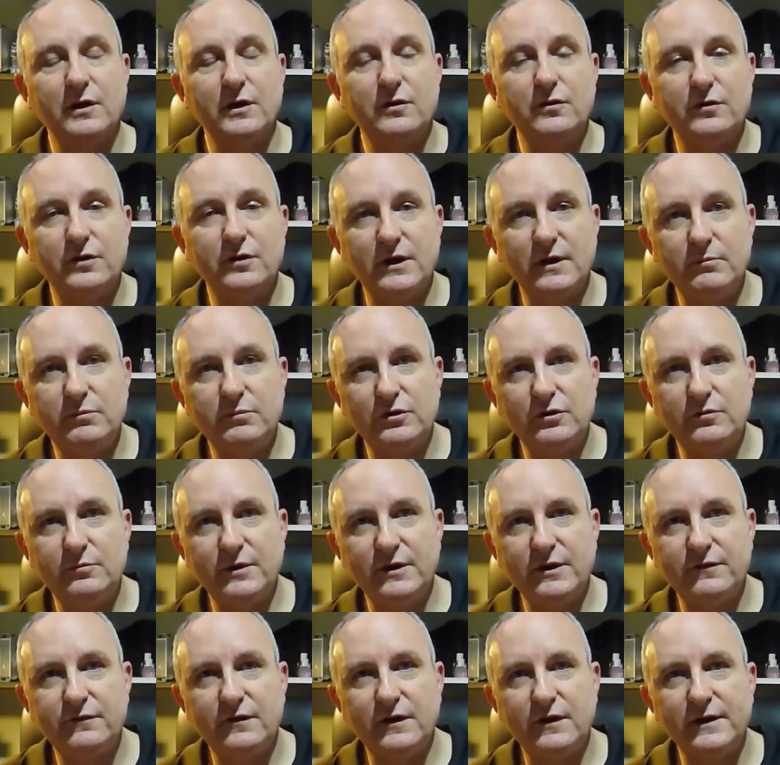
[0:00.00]
Could I blow
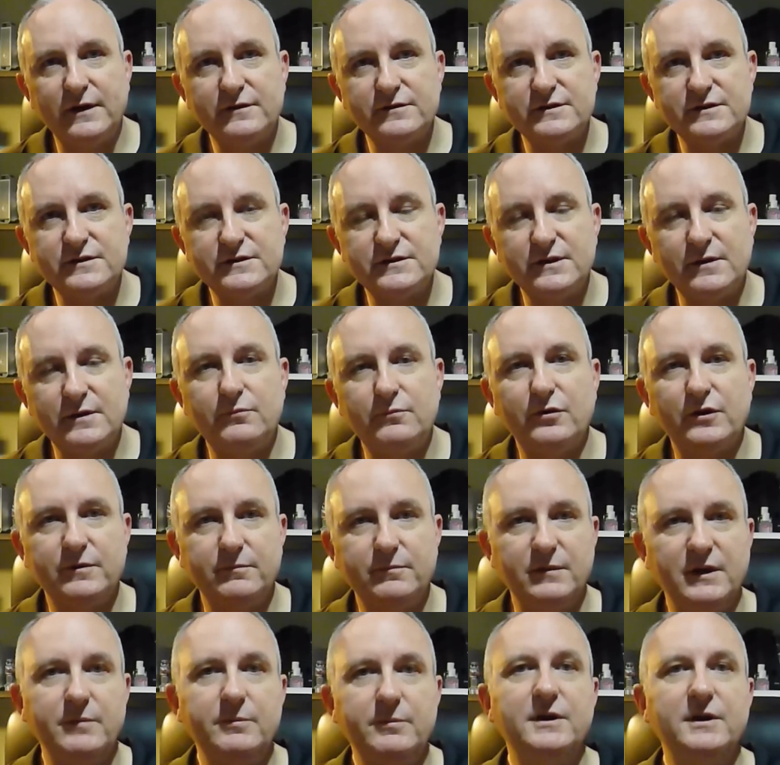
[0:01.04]
my finals at some point?
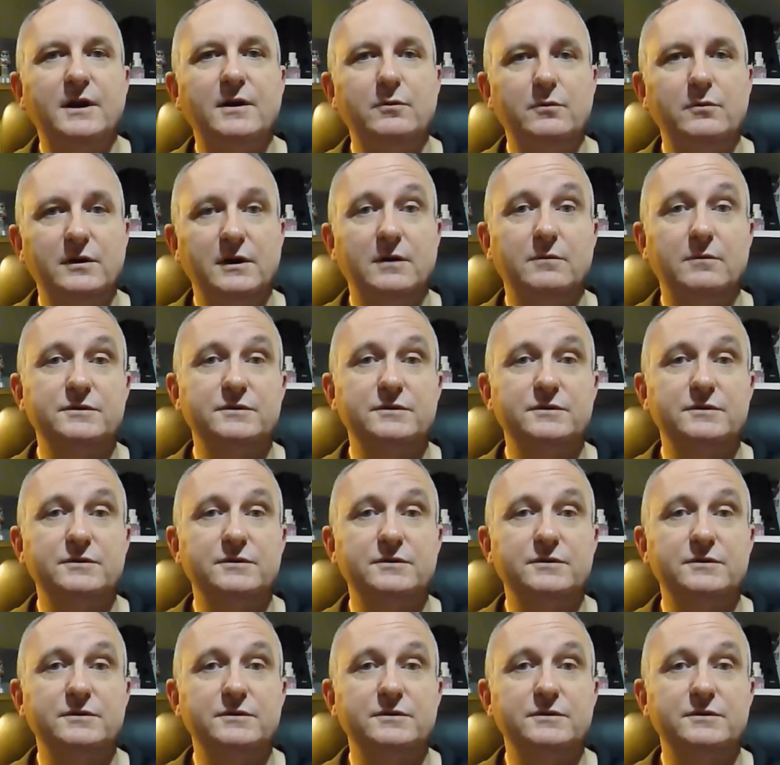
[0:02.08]
Maybe I will.